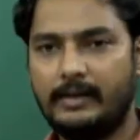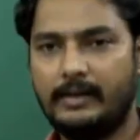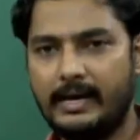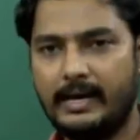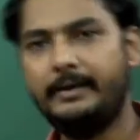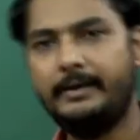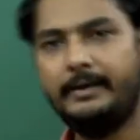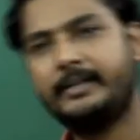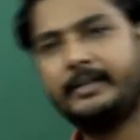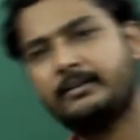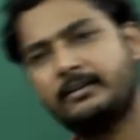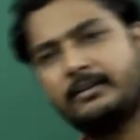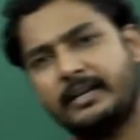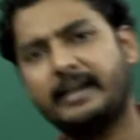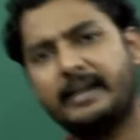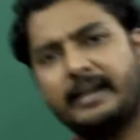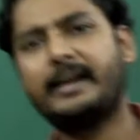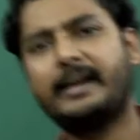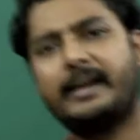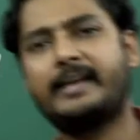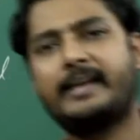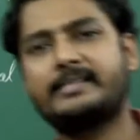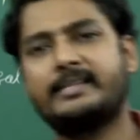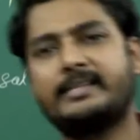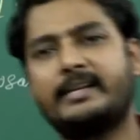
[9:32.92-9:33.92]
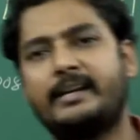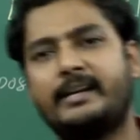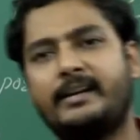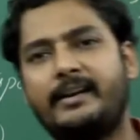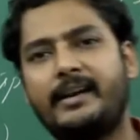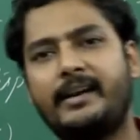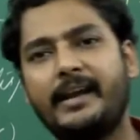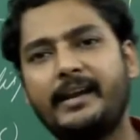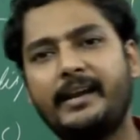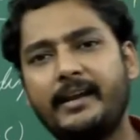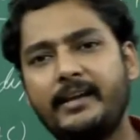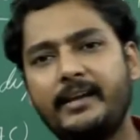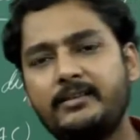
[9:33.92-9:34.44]
it is treated as a
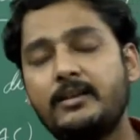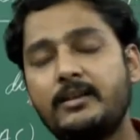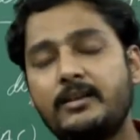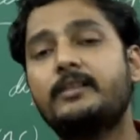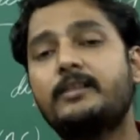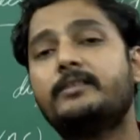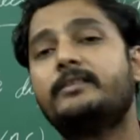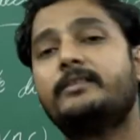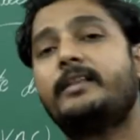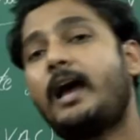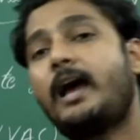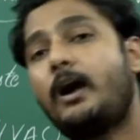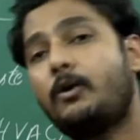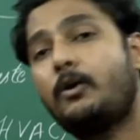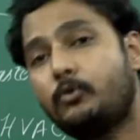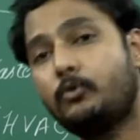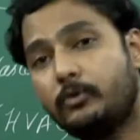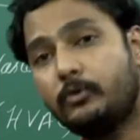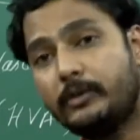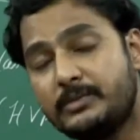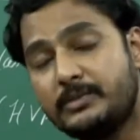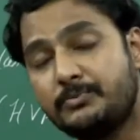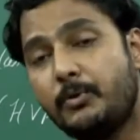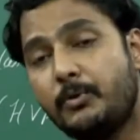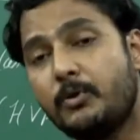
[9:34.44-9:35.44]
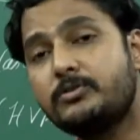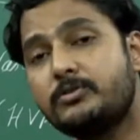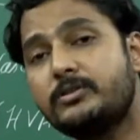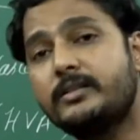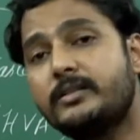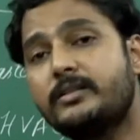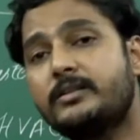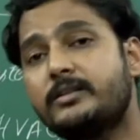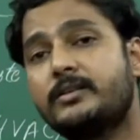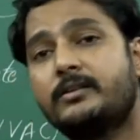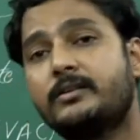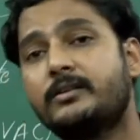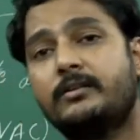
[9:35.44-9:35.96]
drainage, then how to dispose
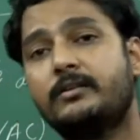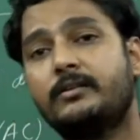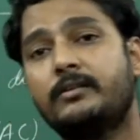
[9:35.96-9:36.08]
it